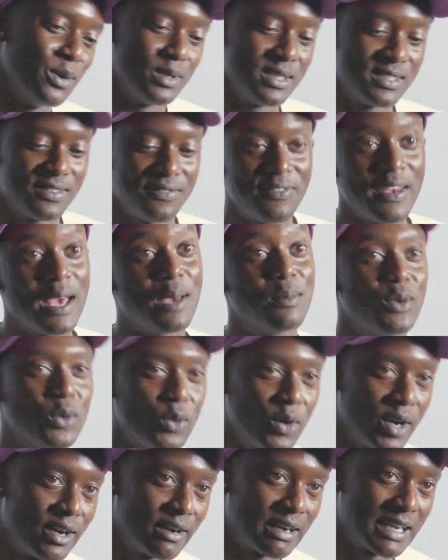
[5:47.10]
it was
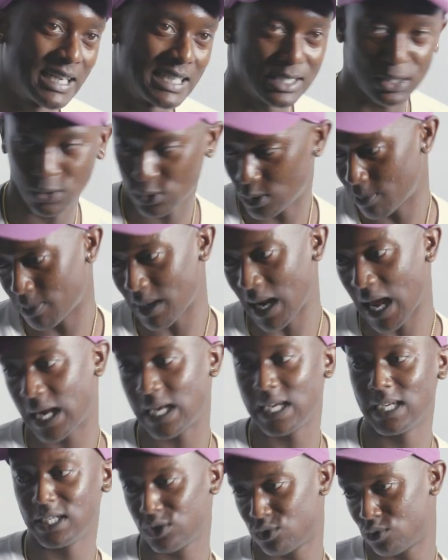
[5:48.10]
February, so it was
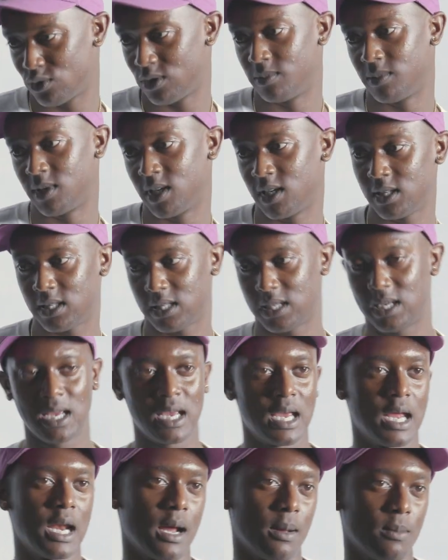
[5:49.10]
Black History Month.
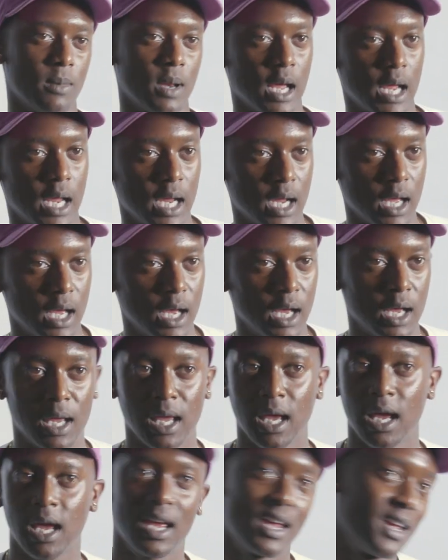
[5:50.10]
And I'm like,
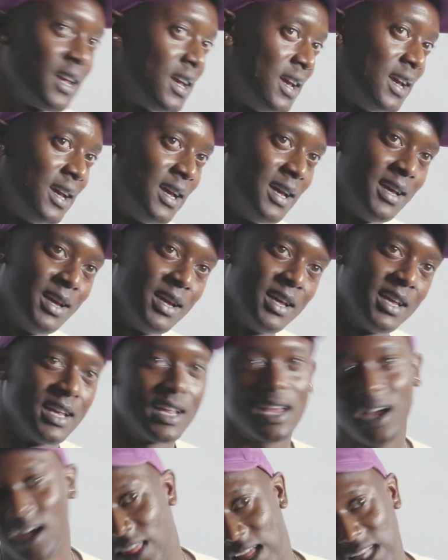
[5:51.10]
okay,
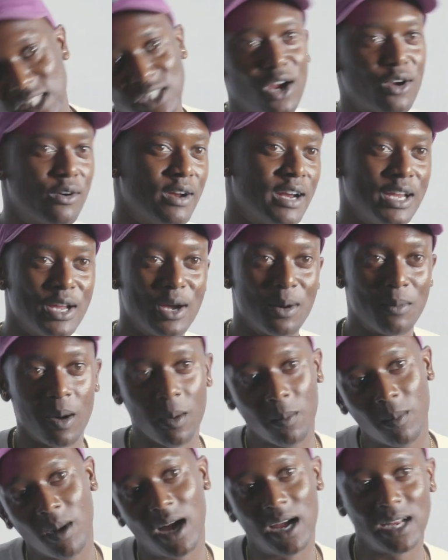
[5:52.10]
that's already on
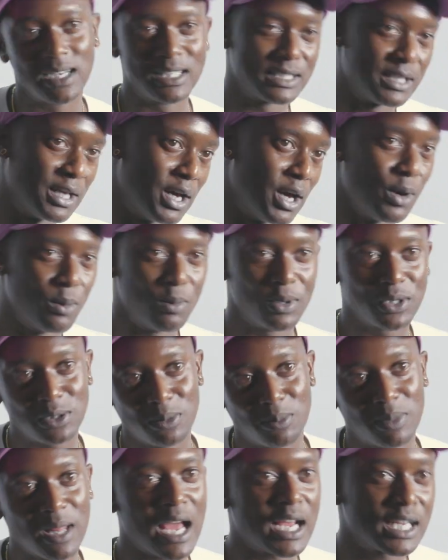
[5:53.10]
my mind. There's a whole
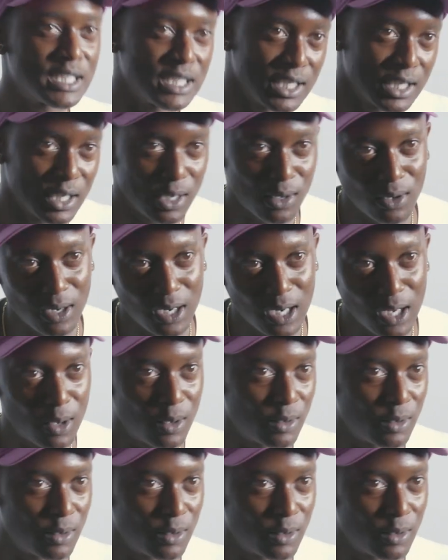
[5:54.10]
bunch of black shit going